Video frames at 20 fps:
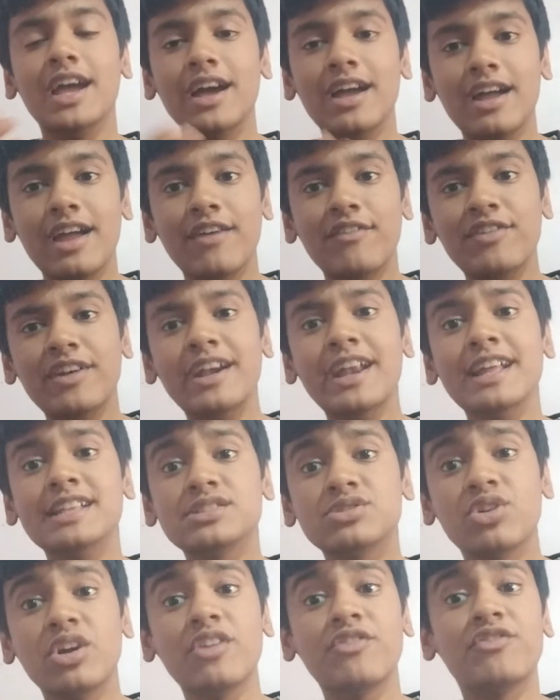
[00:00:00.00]
Every day
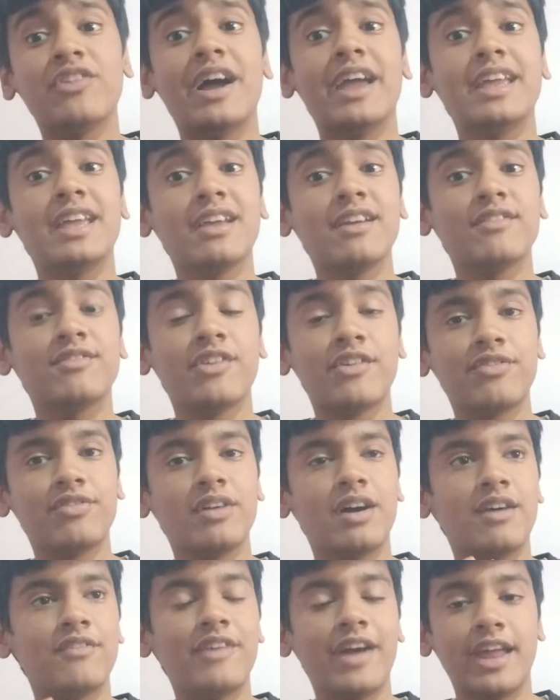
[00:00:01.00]
it's going 5k,
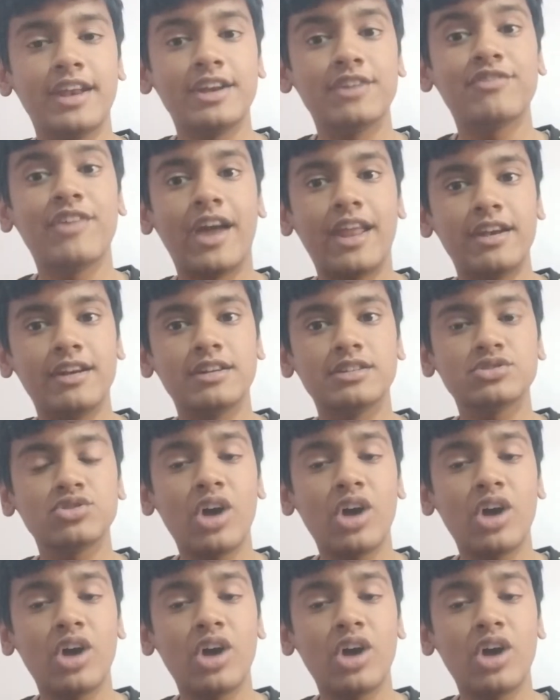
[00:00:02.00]
500.